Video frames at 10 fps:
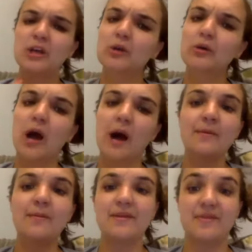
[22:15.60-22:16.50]

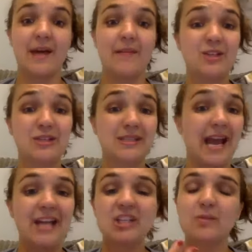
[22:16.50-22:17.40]
compliment them and just say,
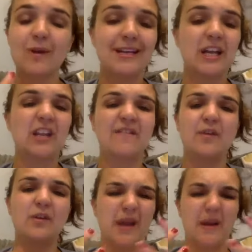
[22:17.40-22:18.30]
I just want to get on the
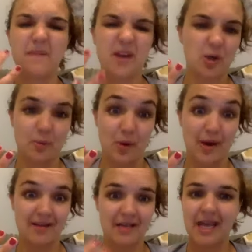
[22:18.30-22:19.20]
phone so I can pick your
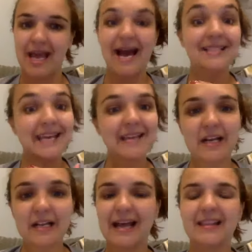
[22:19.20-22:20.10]
brain. I say that
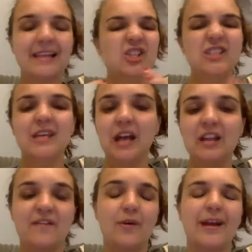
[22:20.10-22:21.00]
a lot. Let's just get on
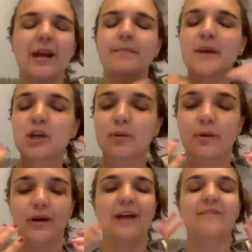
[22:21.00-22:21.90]
the phone. I got to pick your
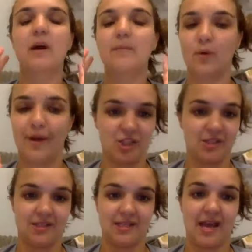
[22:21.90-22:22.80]
brain. I have a couple
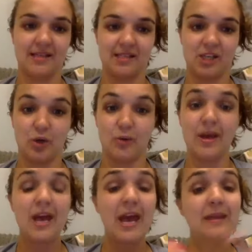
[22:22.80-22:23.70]
questions to ask you.
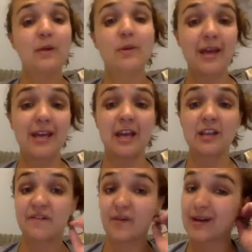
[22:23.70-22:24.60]
And then when I get on
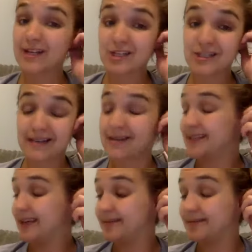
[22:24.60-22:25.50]
the phone, I just say,
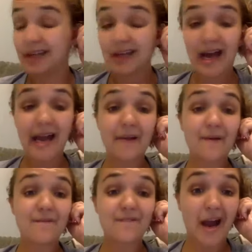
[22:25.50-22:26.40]
listen, I
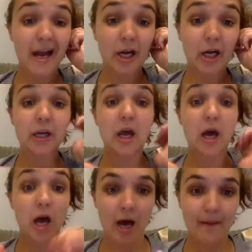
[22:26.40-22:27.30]
am fired
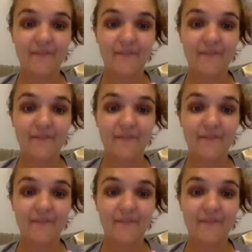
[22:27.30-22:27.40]
up